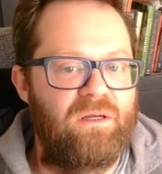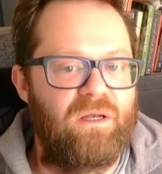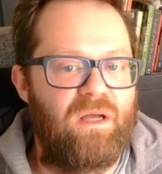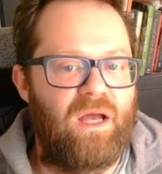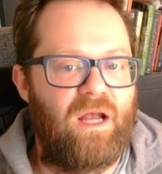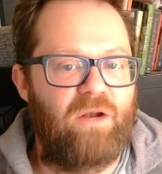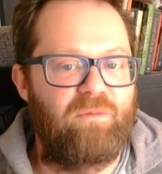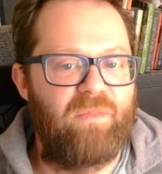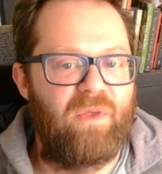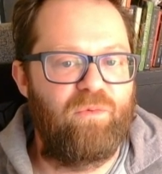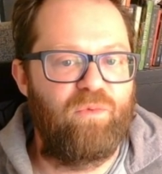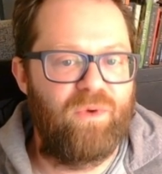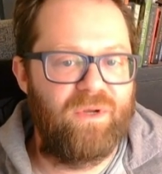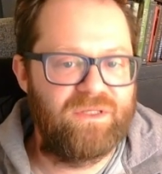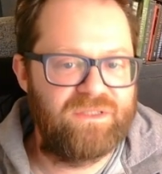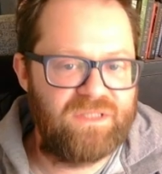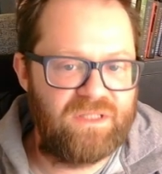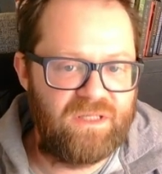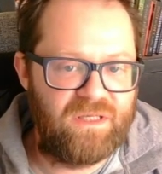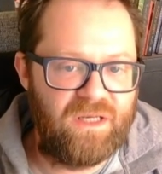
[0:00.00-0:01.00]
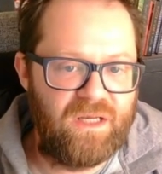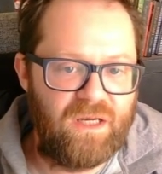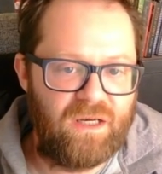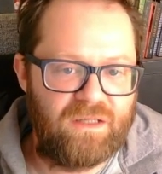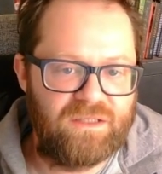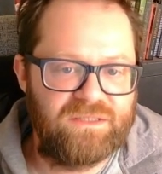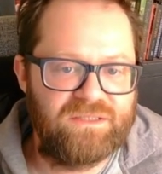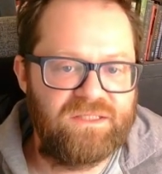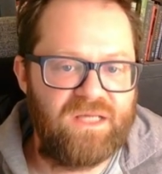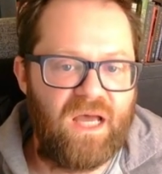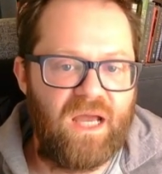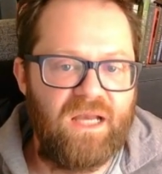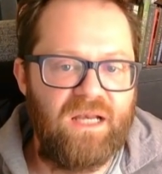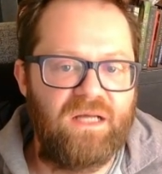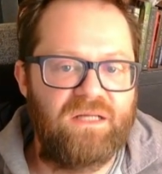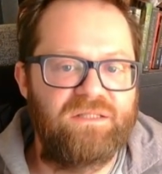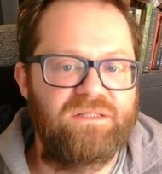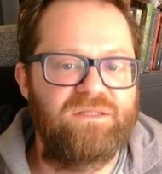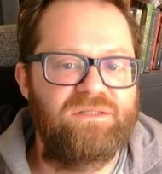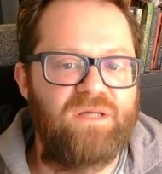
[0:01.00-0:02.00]
Maybe we can get something here. Sign
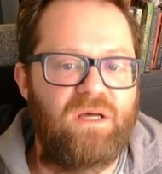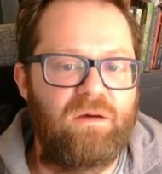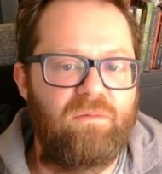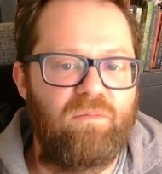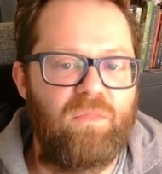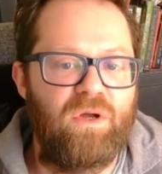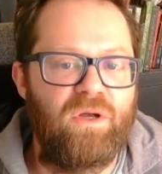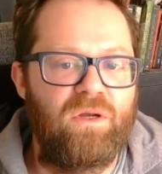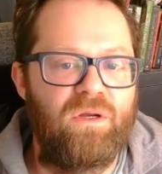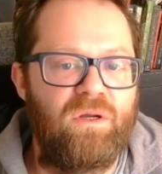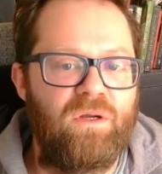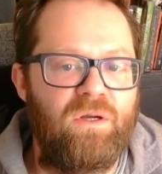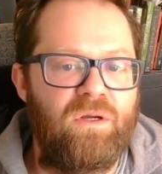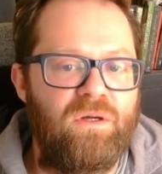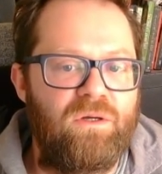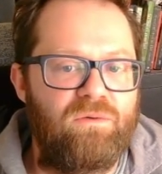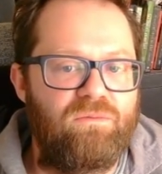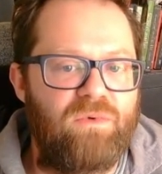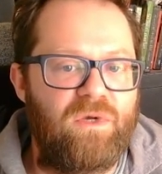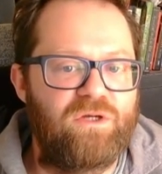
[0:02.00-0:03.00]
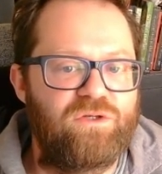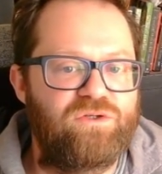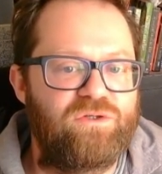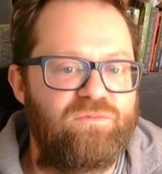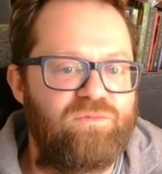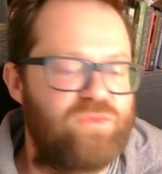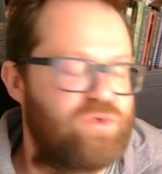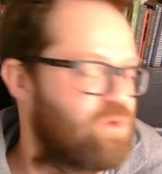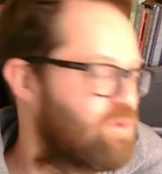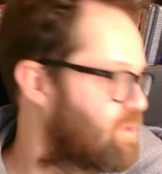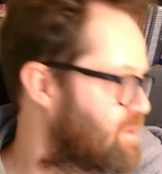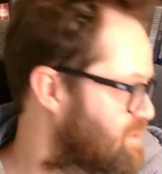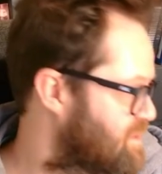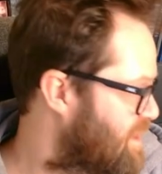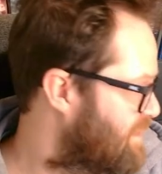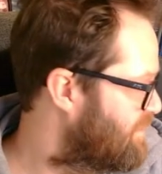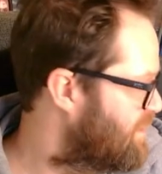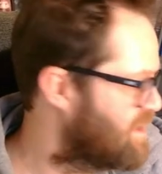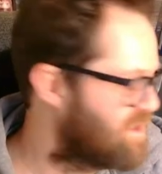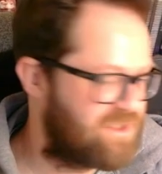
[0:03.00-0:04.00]
on some restroom doors.
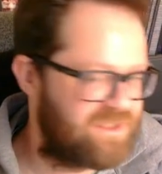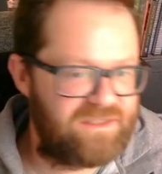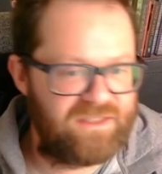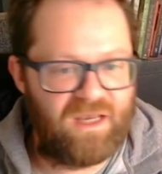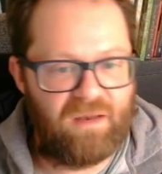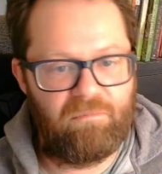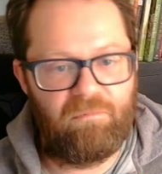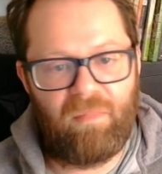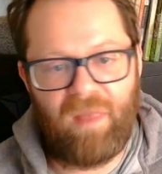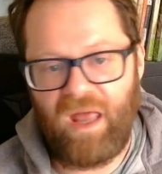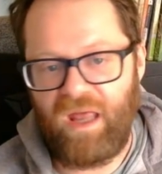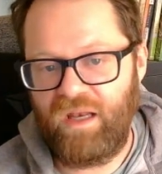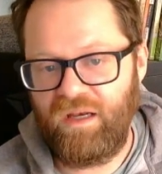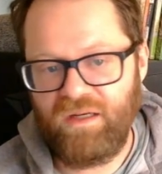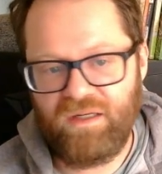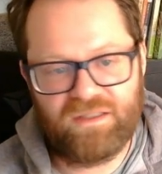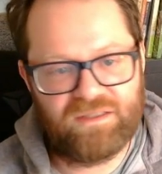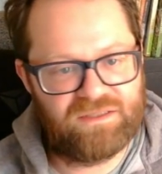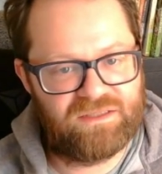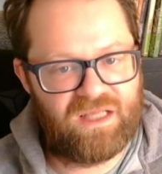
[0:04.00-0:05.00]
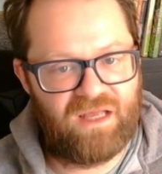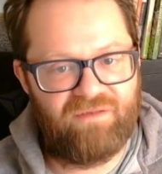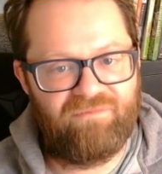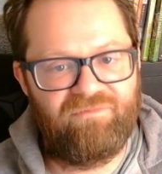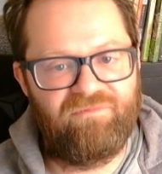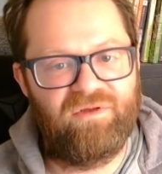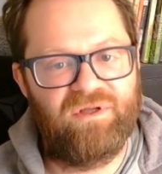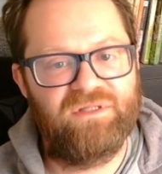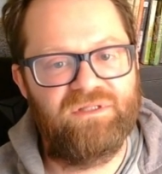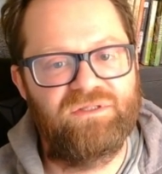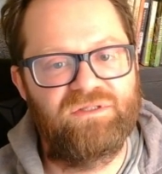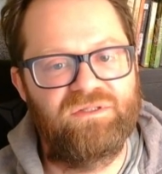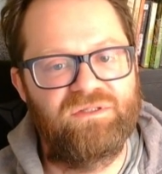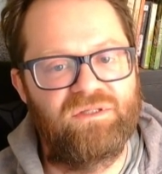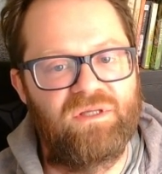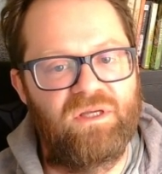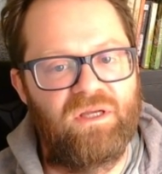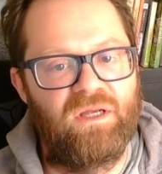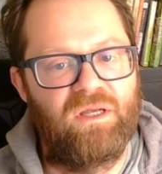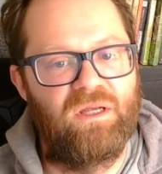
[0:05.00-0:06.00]
I'm going to just say men because that
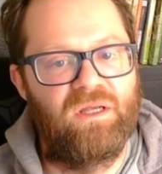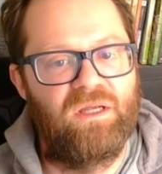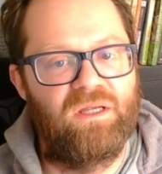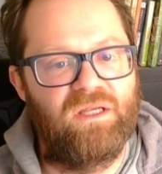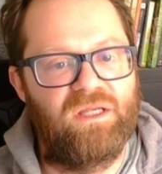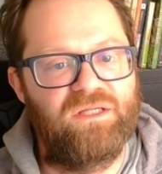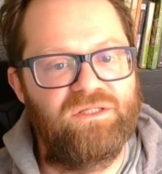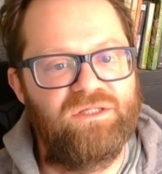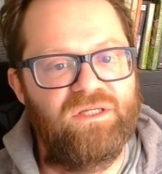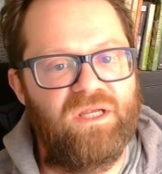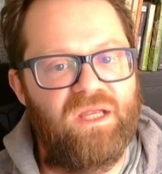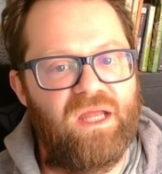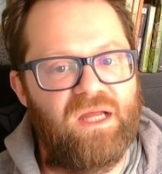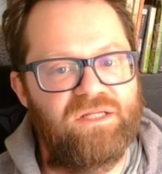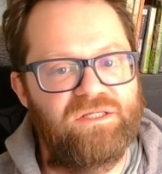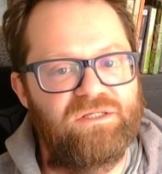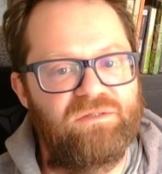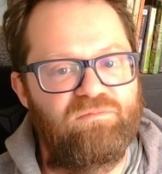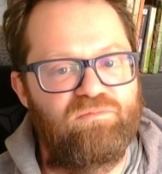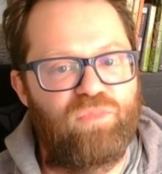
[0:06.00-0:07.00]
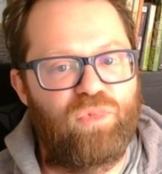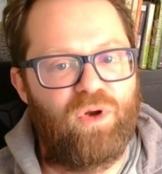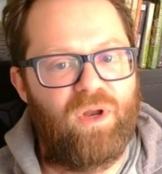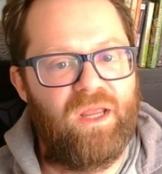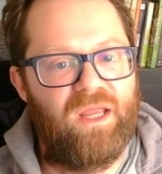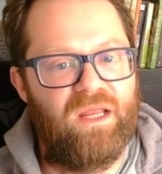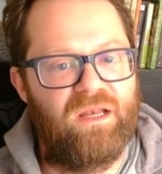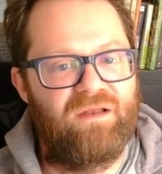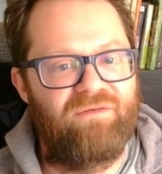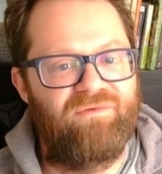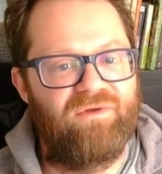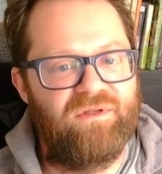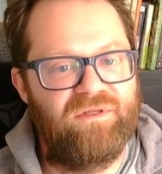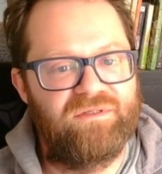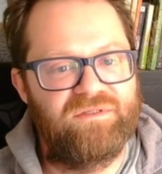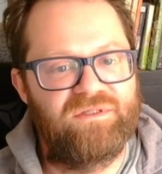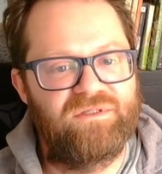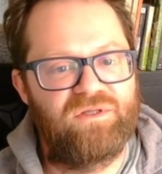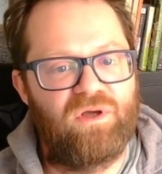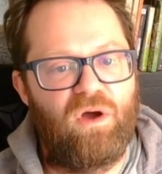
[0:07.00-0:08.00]
fits. Kitchen gadget brand. I feel like
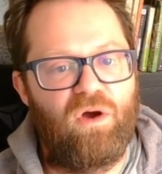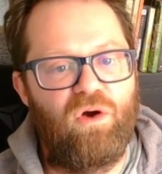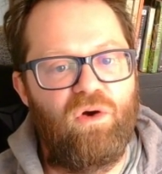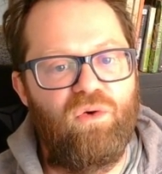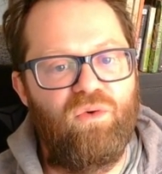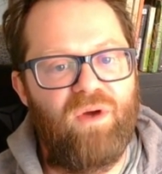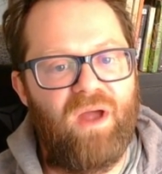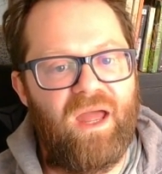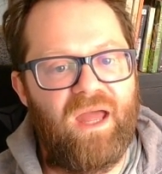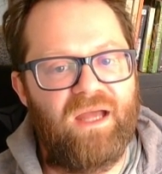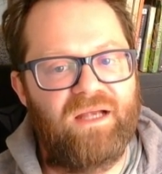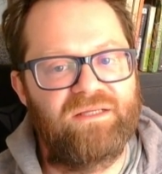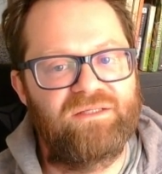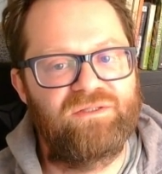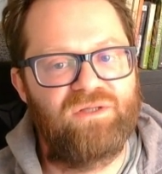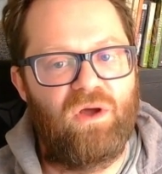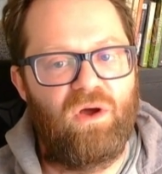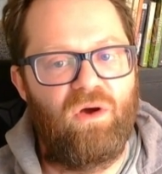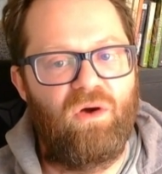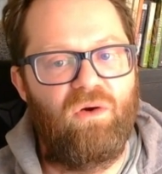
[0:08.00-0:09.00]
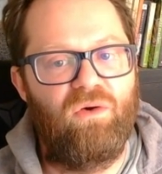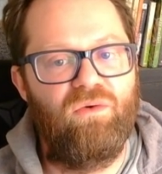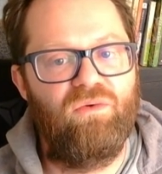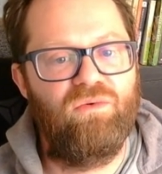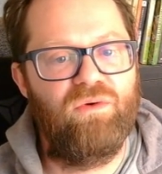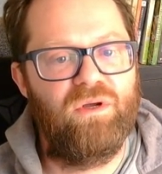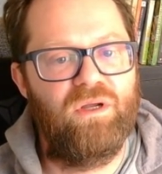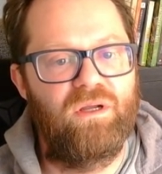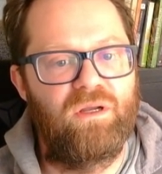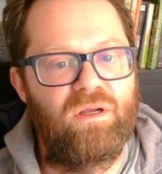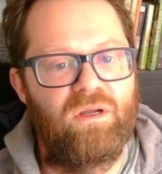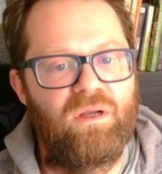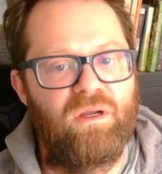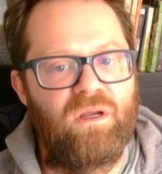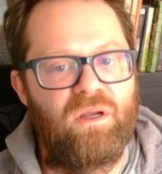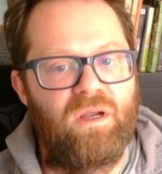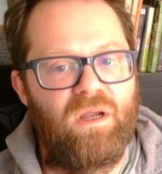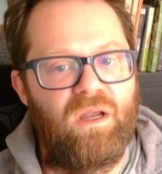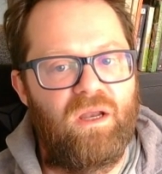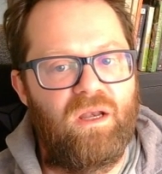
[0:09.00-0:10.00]
this is OXO.
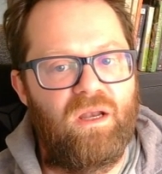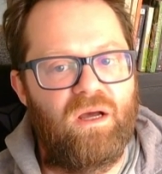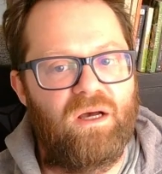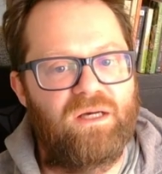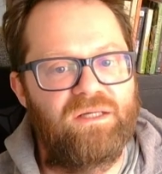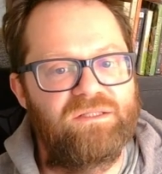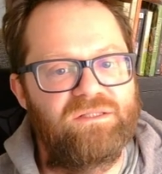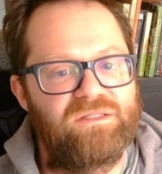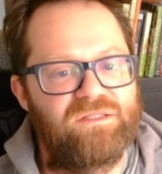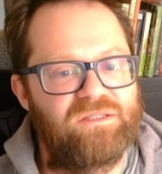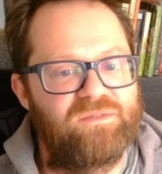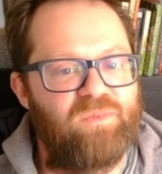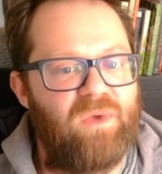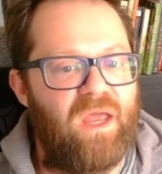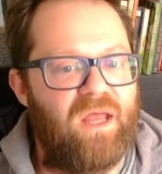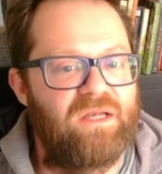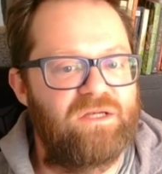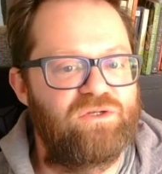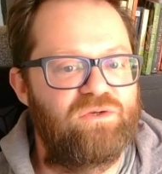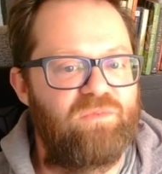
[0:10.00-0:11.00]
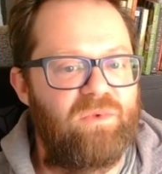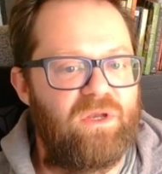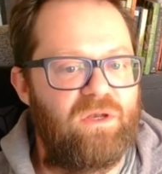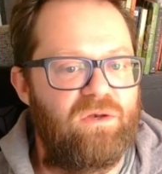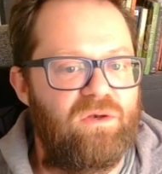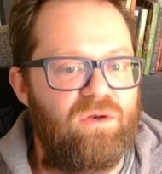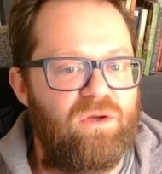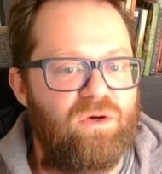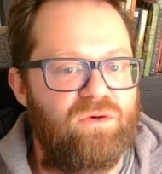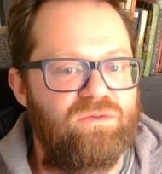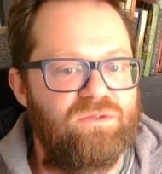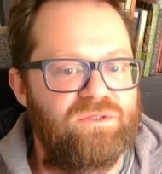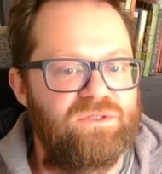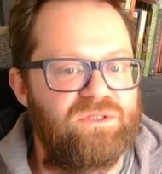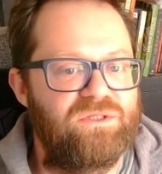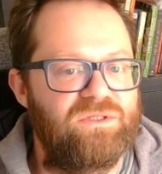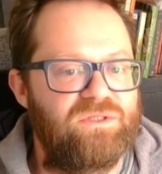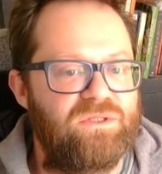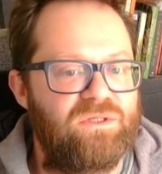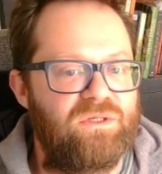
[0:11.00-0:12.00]
Us in Spanish would be
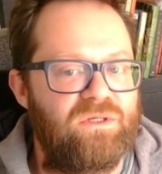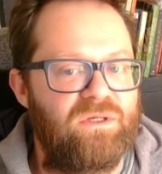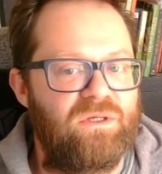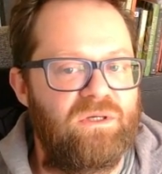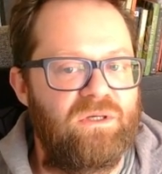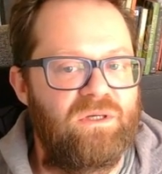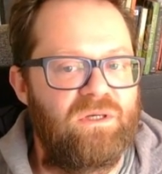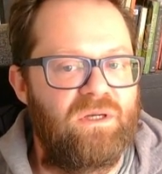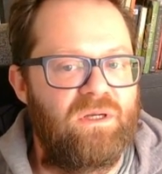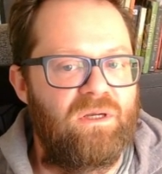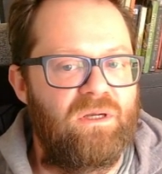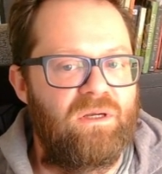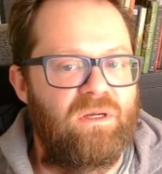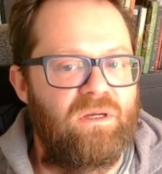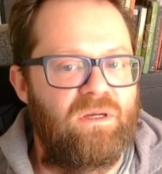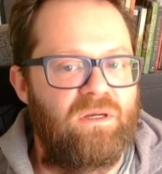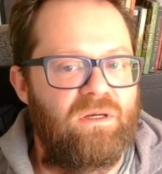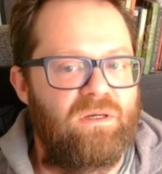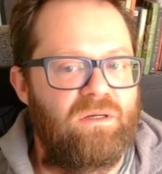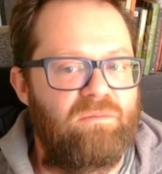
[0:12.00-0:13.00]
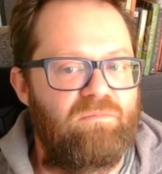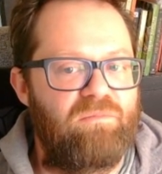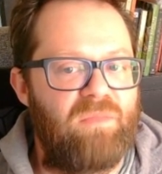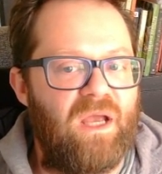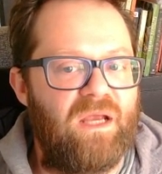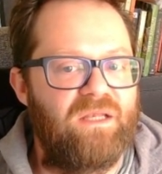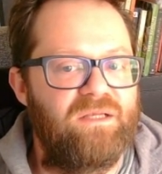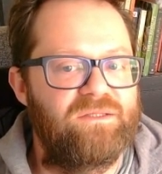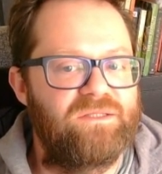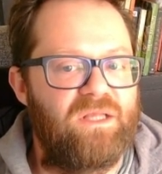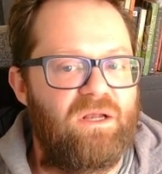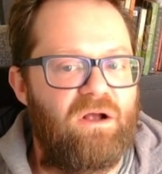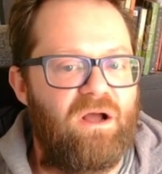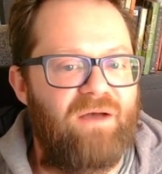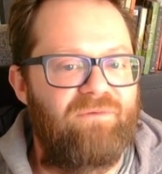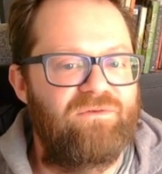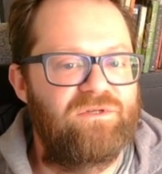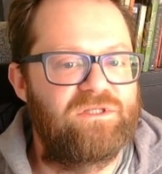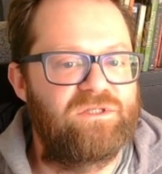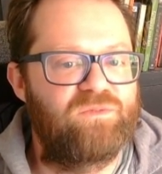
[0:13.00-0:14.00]
nos. Mechanisms that are often